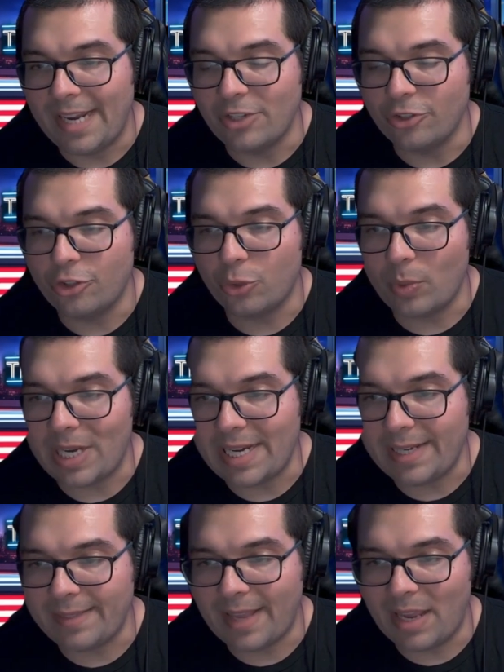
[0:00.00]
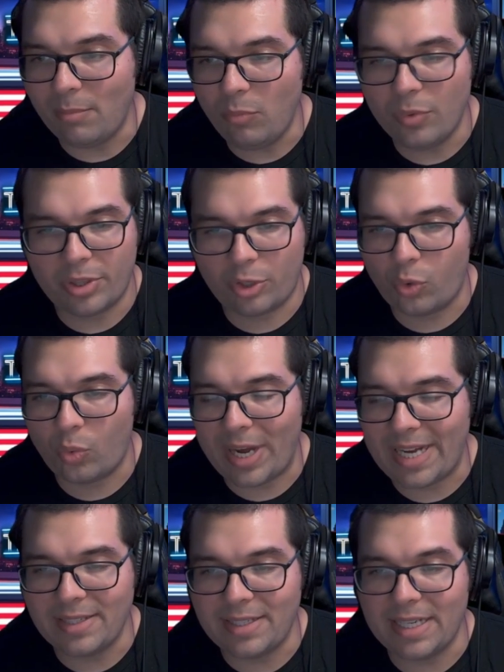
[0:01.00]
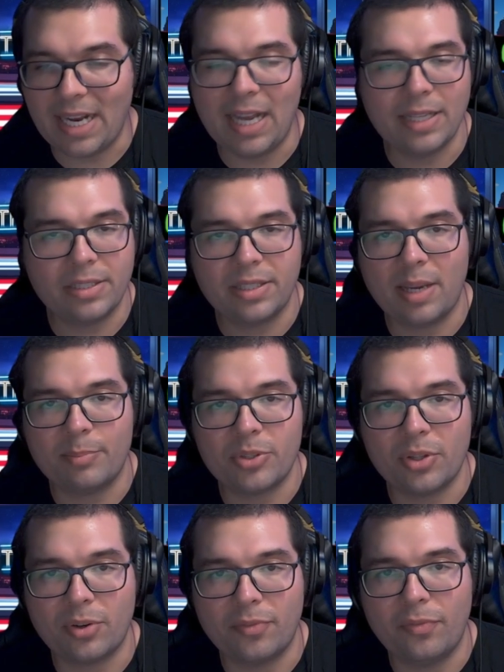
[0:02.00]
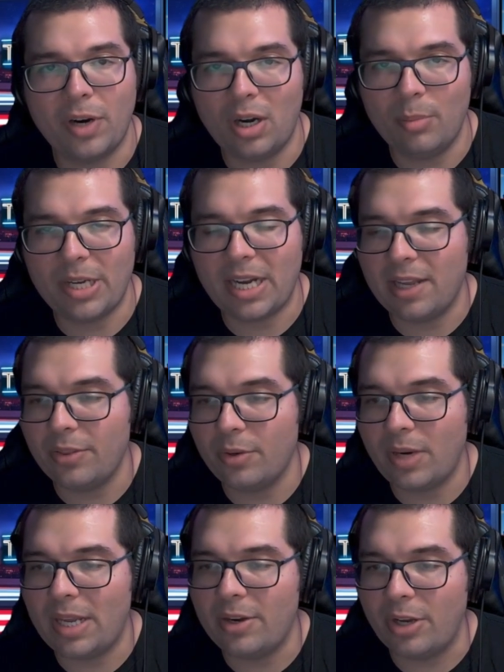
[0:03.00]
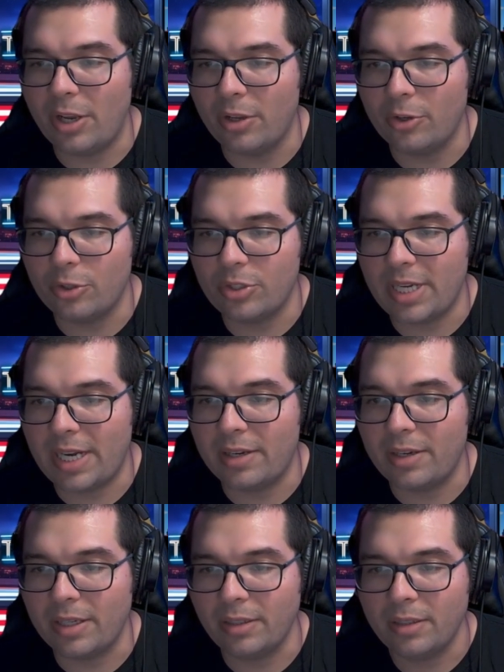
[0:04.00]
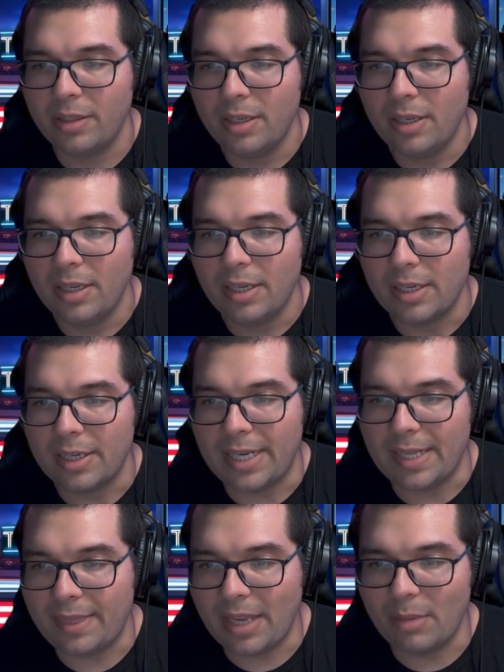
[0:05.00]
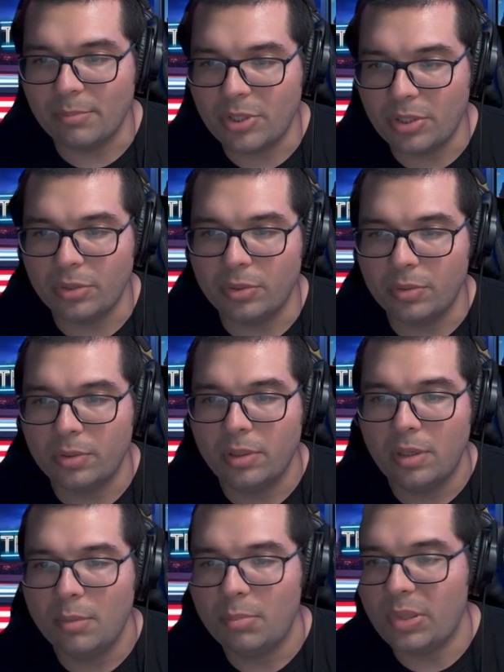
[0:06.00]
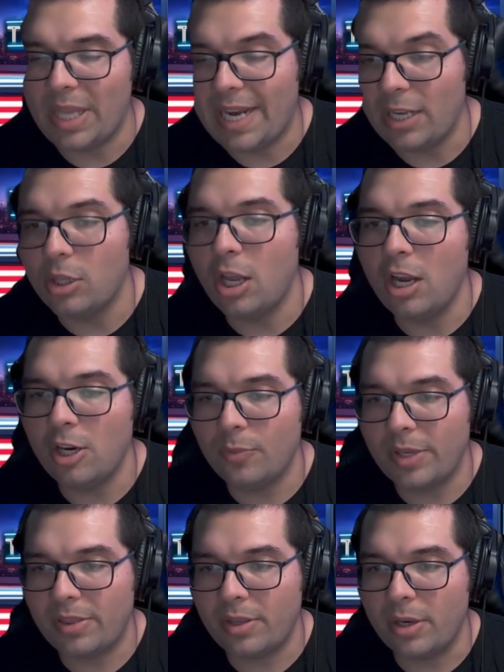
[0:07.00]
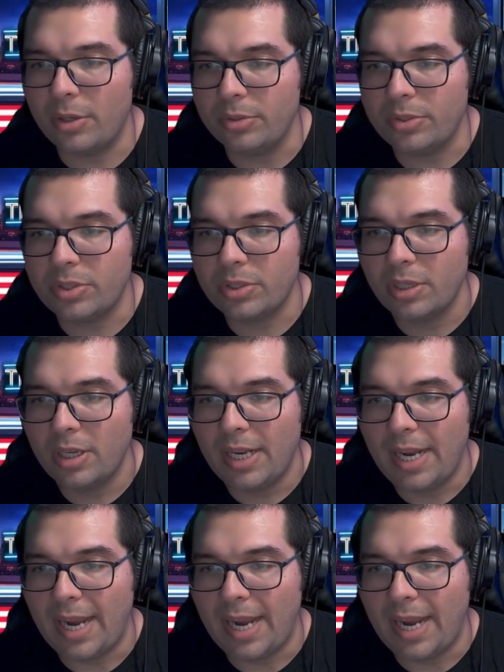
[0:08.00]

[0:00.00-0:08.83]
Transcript: intrigue them with crazy concepts that are far beyond their understanding, get them to play along with those,